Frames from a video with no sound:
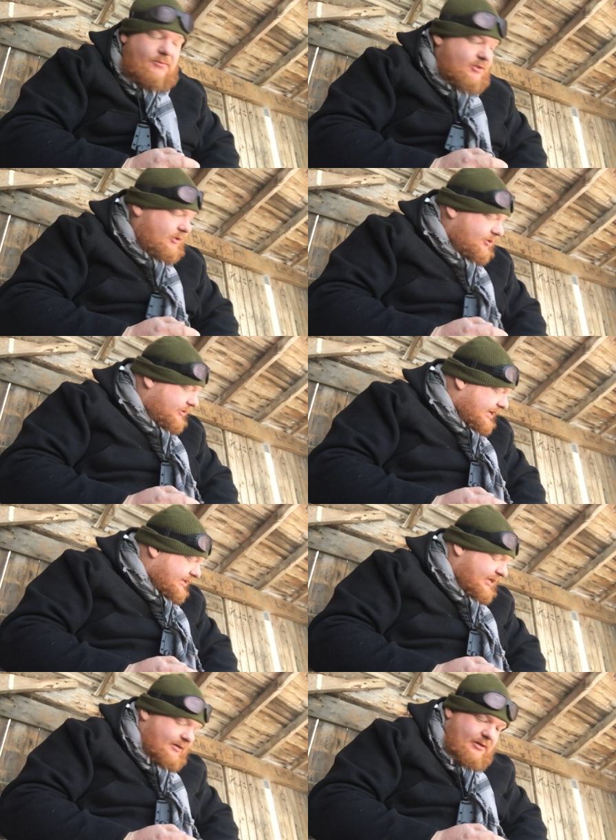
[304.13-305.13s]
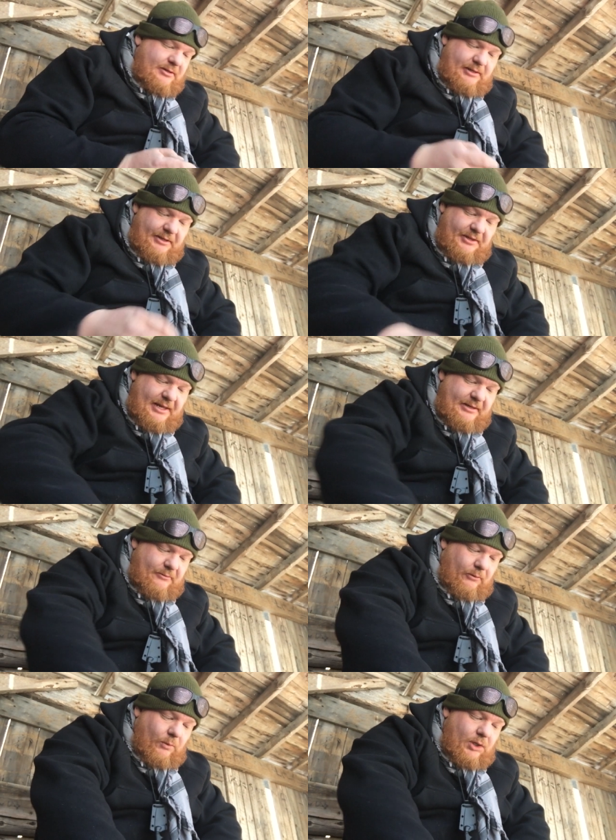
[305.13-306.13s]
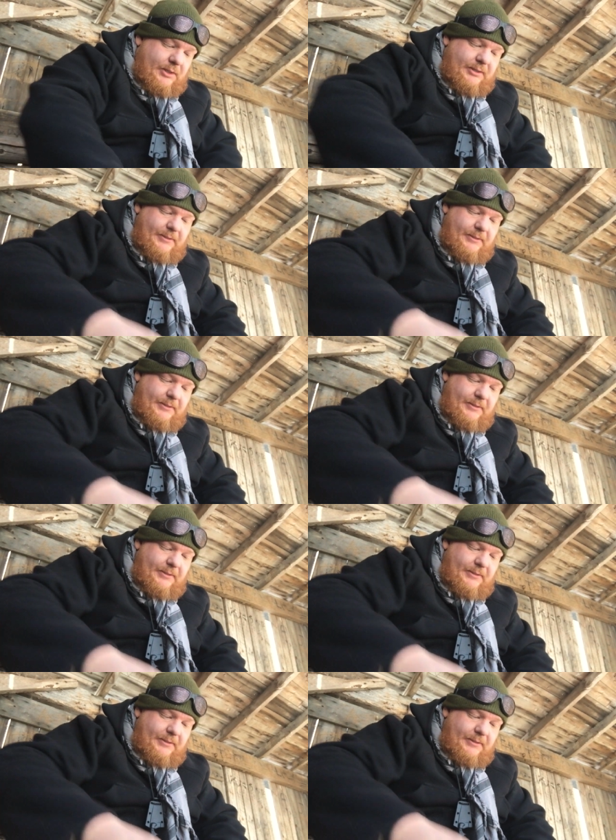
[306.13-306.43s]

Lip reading: sort of dry tinder like that will work.